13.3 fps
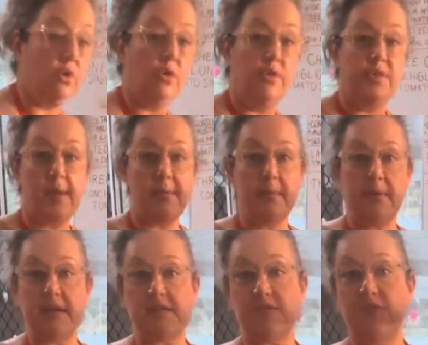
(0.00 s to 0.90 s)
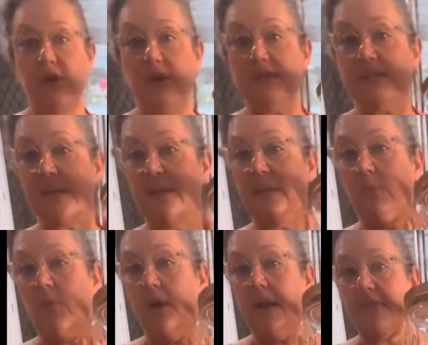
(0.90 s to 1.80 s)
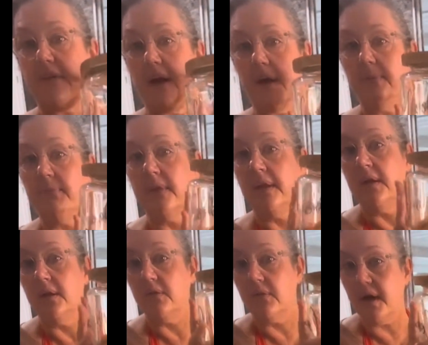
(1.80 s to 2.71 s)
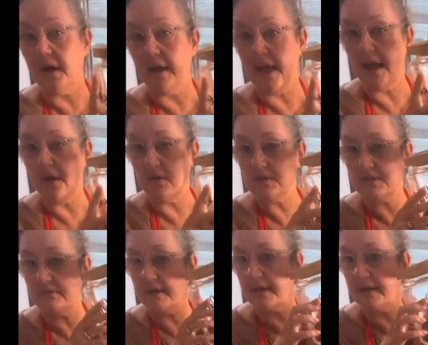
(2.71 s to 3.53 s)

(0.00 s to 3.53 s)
Google Thermomix first and then whatever. Right, how long do